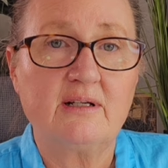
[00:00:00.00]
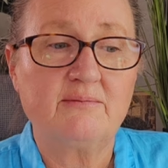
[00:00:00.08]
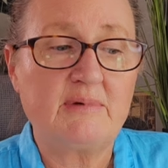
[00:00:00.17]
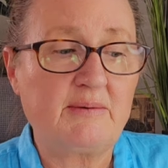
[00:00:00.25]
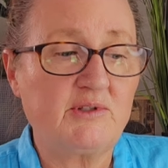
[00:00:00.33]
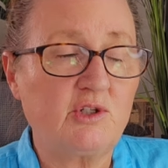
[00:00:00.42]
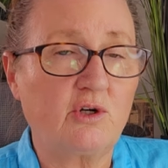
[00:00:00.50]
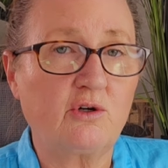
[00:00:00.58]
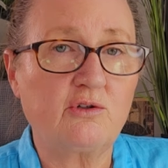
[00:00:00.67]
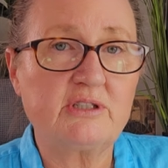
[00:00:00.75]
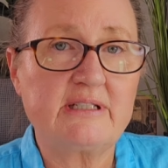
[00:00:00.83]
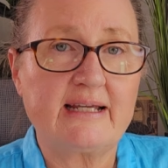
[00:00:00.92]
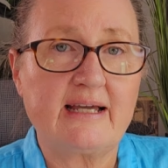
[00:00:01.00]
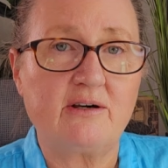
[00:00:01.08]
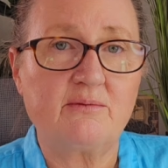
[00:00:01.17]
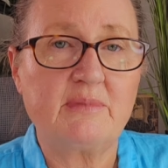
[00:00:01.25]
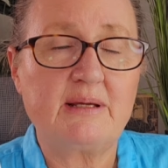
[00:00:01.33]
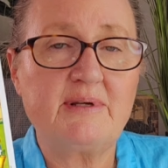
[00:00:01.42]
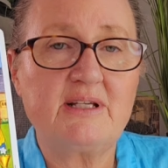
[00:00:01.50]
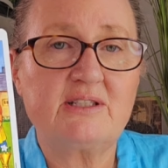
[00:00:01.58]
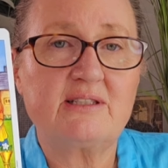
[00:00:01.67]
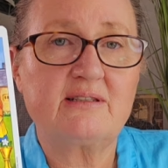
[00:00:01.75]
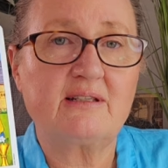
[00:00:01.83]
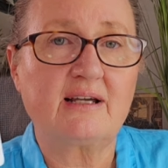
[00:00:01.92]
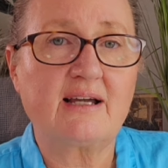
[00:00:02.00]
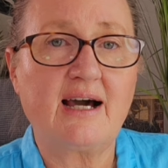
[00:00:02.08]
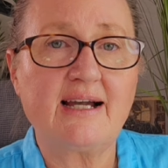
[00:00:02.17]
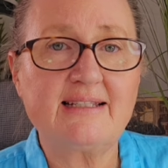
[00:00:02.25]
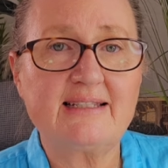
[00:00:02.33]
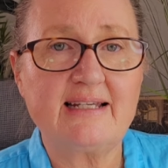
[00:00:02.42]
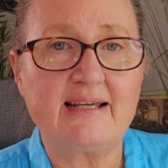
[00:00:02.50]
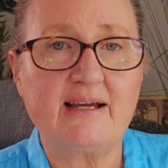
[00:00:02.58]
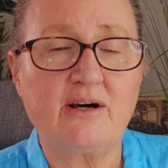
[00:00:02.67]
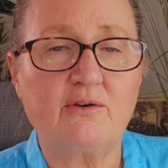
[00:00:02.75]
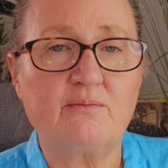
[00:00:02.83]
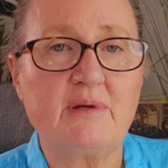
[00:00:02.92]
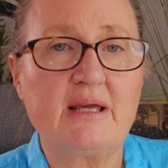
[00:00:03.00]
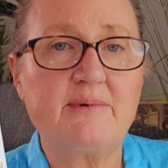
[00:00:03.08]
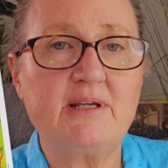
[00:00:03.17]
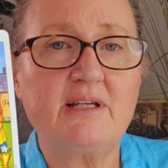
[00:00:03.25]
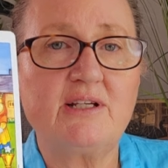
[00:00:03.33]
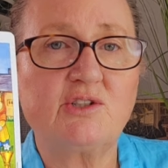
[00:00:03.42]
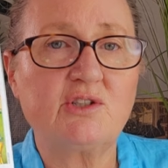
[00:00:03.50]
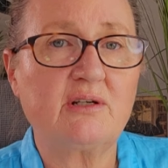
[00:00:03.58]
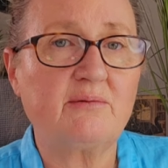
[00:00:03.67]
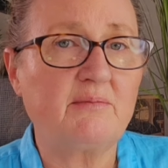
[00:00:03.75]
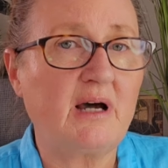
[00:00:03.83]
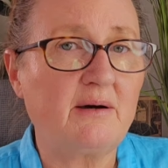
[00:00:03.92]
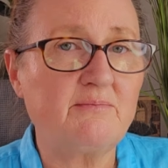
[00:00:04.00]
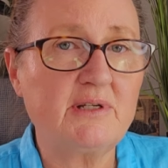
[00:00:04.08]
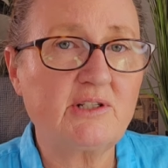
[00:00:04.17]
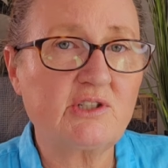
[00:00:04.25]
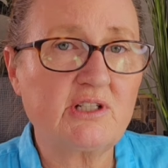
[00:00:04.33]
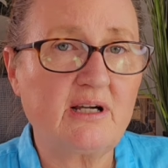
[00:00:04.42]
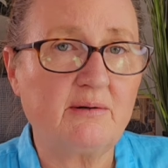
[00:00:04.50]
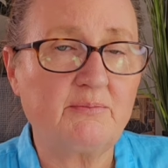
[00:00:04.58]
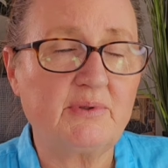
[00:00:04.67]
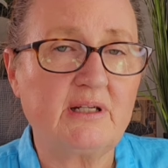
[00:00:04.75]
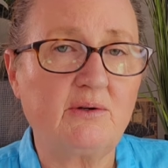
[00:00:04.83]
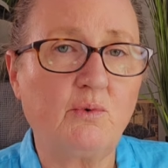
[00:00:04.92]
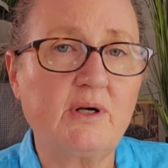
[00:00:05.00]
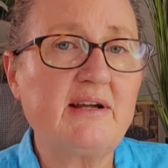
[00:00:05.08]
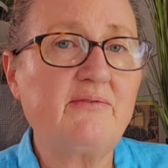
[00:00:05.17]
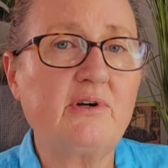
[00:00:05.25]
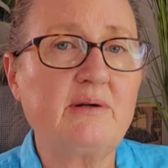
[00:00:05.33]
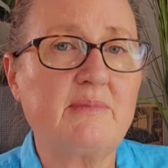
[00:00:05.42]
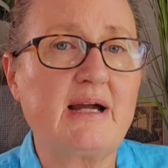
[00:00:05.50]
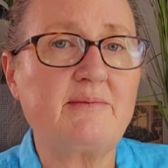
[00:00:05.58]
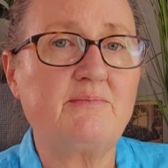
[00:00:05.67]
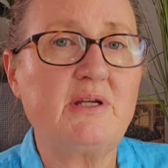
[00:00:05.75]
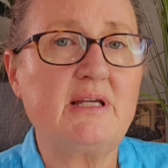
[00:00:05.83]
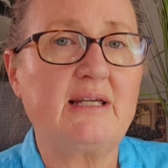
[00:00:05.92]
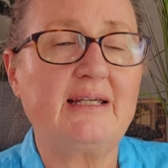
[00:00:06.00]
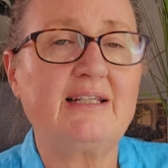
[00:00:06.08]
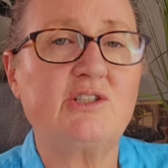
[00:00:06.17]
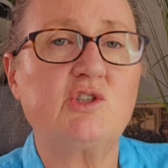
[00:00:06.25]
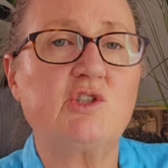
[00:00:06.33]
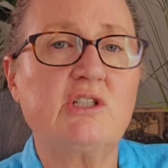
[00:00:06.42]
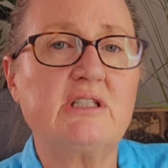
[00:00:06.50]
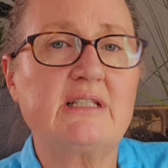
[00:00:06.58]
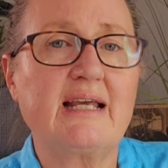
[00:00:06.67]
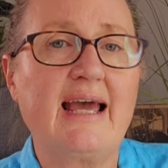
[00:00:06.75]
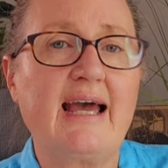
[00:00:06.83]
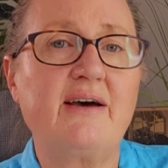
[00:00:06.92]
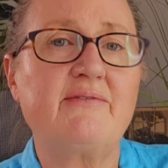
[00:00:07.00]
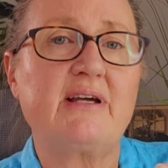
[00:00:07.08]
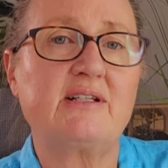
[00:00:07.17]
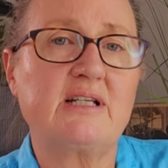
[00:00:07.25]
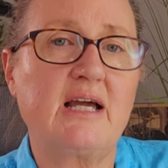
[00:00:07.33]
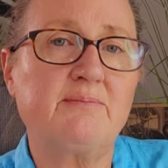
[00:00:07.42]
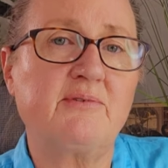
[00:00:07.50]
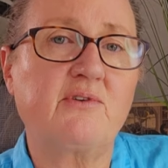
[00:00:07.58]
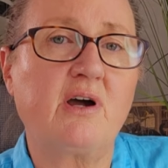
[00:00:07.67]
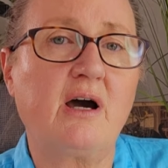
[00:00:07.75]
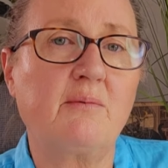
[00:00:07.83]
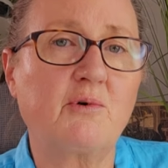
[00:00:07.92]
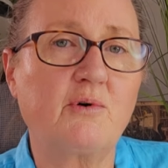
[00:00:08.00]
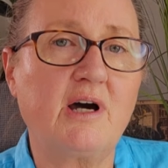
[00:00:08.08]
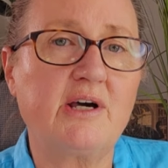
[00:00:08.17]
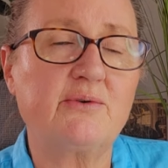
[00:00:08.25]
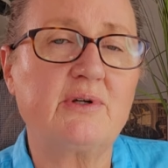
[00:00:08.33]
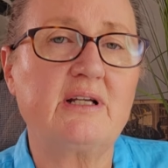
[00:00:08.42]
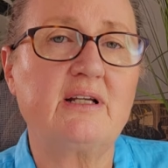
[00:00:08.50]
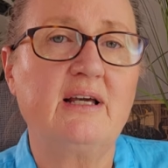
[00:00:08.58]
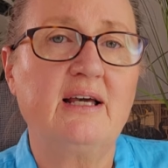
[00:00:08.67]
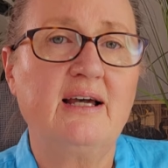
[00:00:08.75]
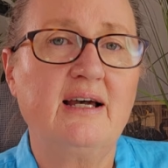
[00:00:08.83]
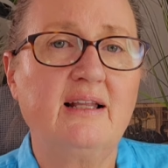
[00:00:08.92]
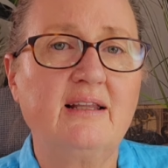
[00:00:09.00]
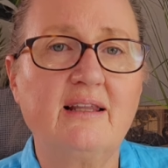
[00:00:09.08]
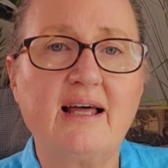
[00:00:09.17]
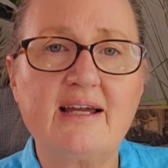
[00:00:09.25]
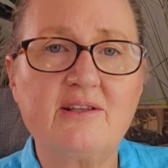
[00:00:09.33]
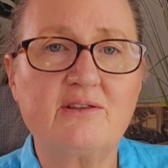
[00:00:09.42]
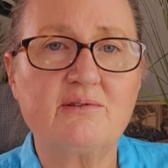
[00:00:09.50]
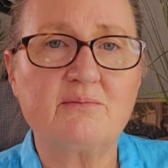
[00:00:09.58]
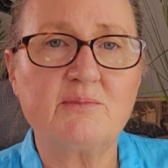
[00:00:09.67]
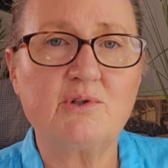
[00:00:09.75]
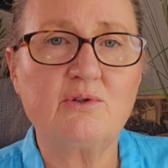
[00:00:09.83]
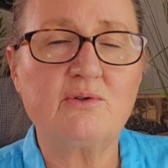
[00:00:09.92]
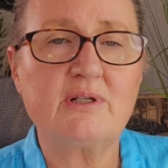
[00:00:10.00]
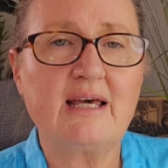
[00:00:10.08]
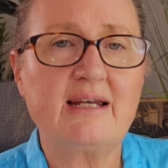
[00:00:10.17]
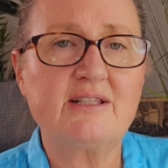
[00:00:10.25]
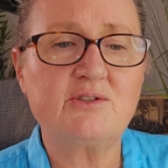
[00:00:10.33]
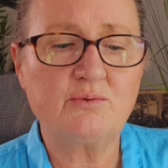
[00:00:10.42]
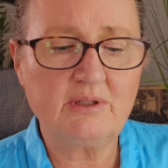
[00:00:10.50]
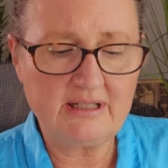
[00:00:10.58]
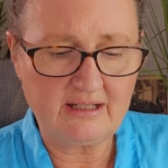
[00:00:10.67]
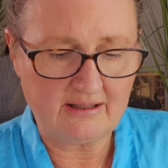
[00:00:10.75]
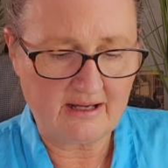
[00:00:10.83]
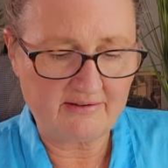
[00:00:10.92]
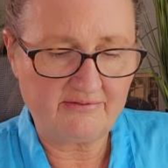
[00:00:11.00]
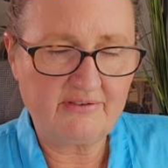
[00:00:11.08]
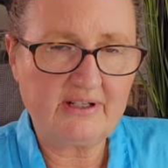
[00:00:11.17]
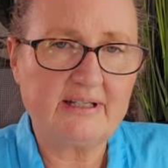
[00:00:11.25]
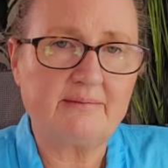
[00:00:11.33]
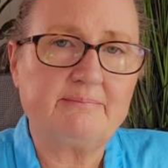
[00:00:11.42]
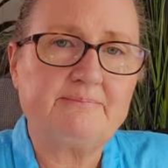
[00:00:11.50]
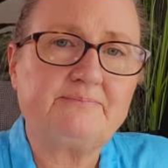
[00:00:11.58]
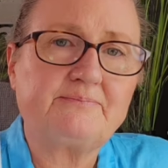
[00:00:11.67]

Maybe it's a girl's day out. Maybe it's a guy's day out. Maybe it's a mixed company. Whatever it might be, it's just to have that type of camaraderie, lighten the mood, and it's really a lot of fun.